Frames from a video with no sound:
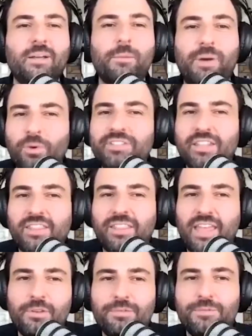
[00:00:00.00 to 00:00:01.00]
but was it
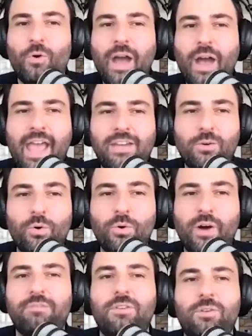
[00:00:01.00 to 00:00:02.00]
there beforehand, or
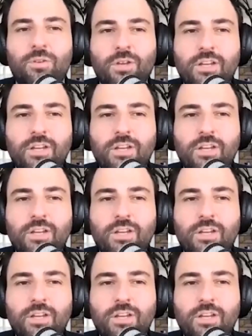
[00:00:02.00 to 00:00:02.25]
have you